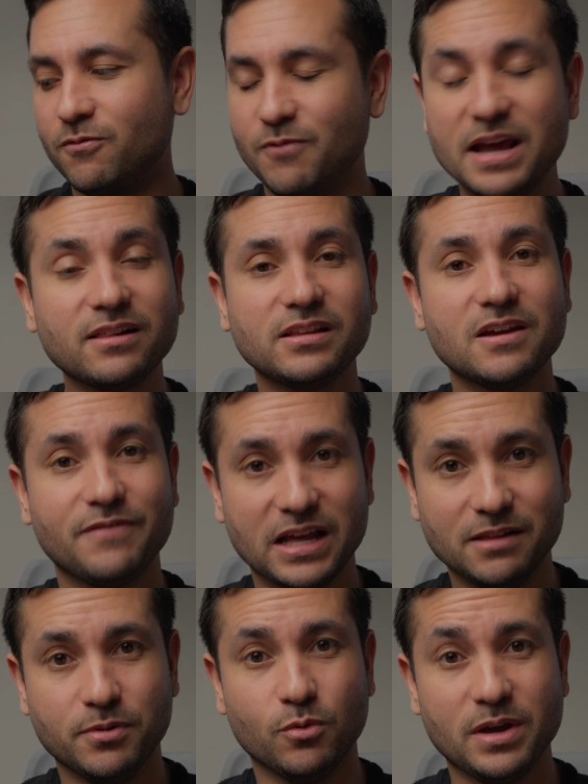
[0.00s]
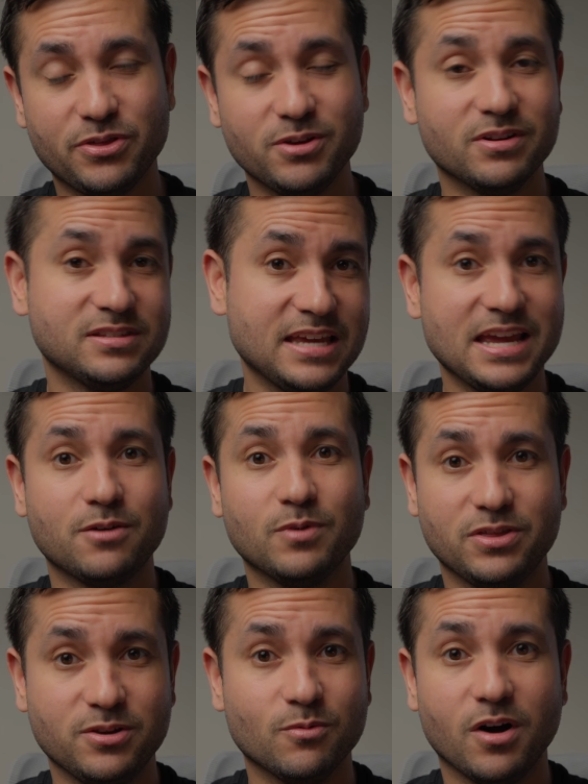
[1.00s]
readily available with you to take
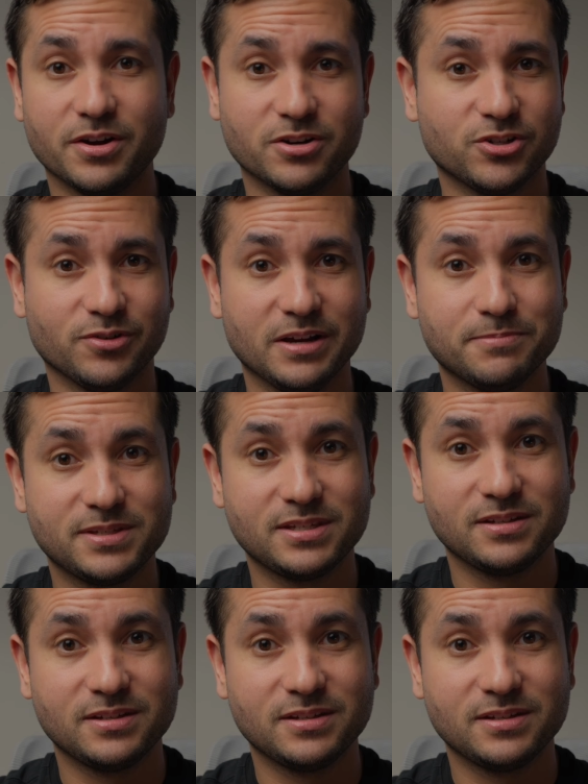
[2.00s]
with you on your trips.